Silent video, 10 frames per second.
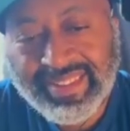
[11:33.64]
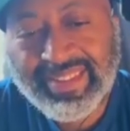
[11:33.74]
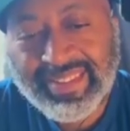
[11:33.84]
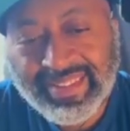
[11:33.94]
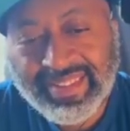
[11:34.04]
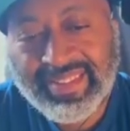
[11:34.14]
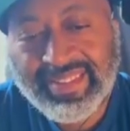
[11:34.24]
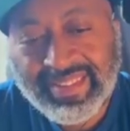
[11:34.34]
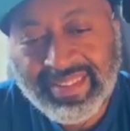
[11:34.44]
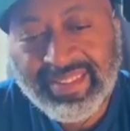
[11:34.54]
into him when he
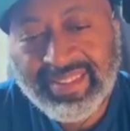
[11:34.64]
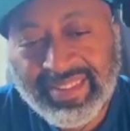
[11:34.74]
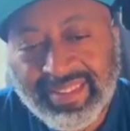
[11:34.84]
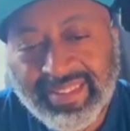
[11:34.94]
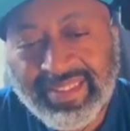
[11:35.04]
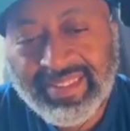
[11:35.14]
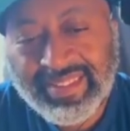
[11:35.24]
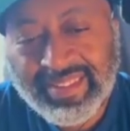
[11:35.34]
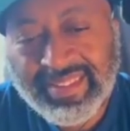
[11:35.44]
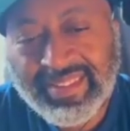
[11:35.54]
was down there in
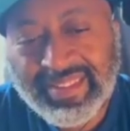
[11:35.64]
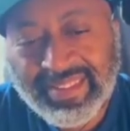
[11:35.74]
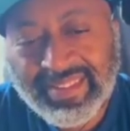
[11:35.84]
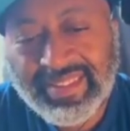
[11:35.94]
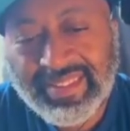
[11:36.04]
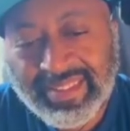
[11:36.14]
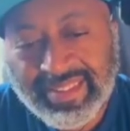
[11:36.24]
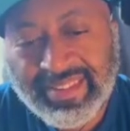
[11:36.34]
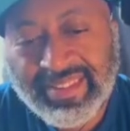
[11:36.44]
Orleans himself. So